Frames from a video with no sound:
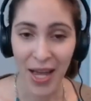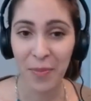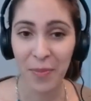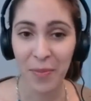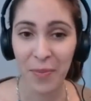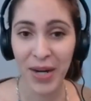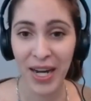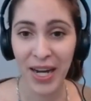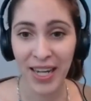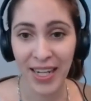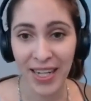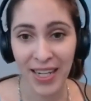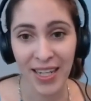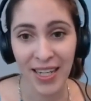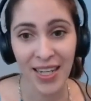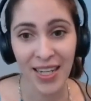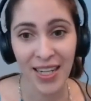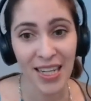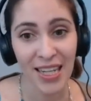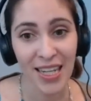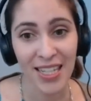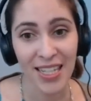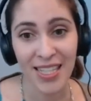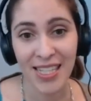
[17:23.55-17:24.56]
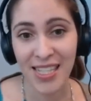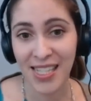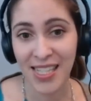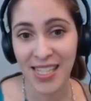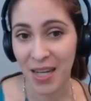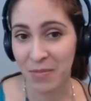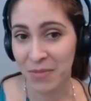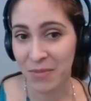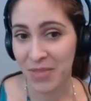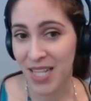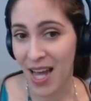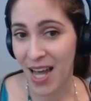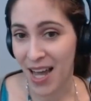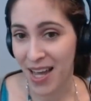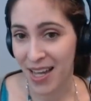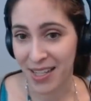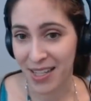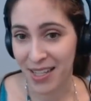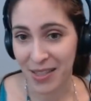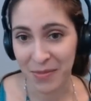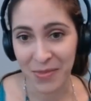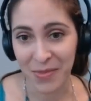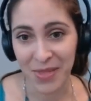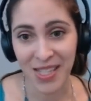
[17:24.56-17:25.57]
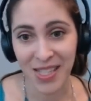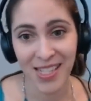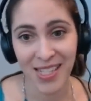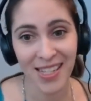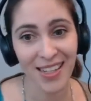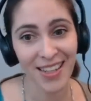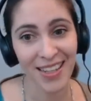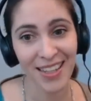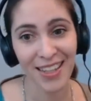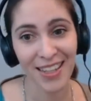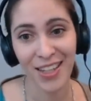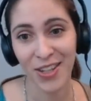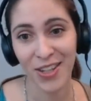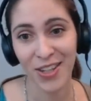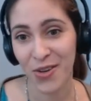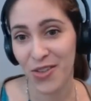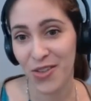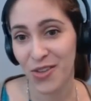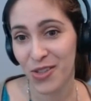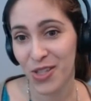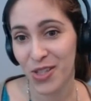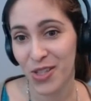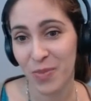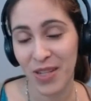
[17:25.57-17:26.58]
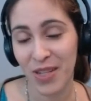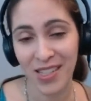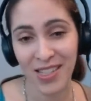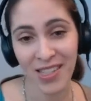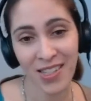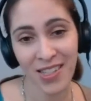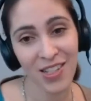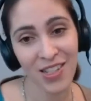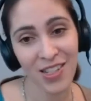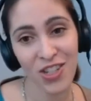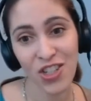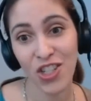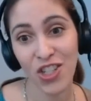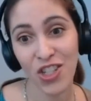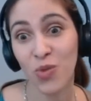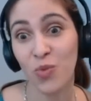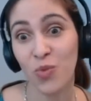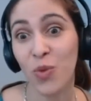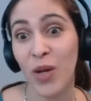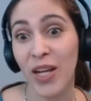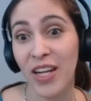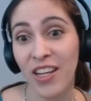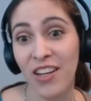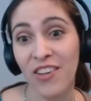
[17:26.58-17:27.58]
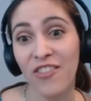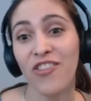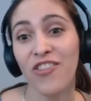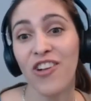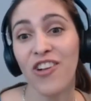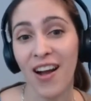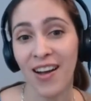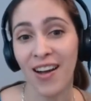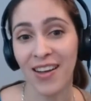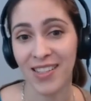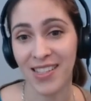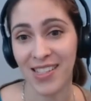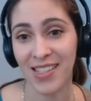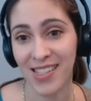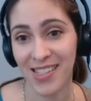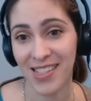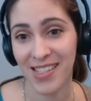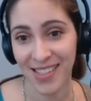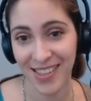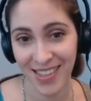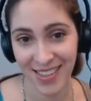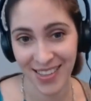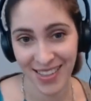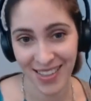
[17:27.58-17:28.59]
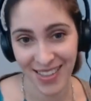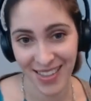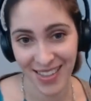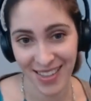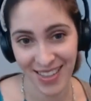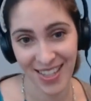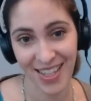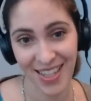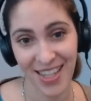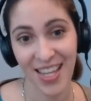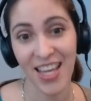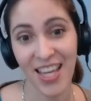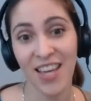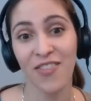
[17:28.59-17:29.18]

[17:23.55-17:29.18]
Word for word: but sometimes, you know, those blessings are just waiting for us mm-hmm.